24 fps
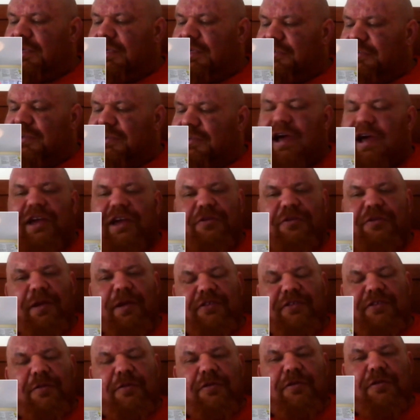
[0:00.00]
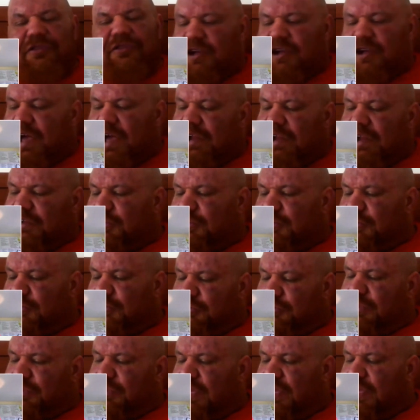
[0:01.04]
isn't that expensive, but when you start adding on
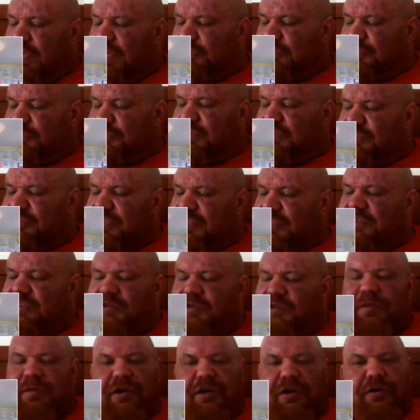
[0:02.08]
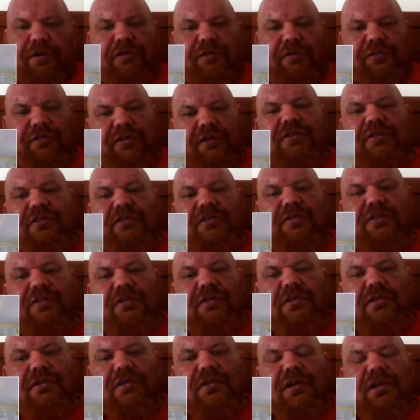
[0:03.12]
all the healthy and safety precautions,
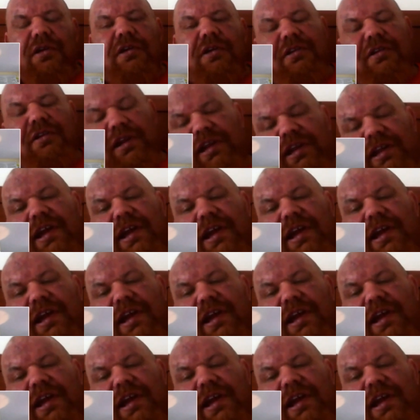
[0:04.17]
then it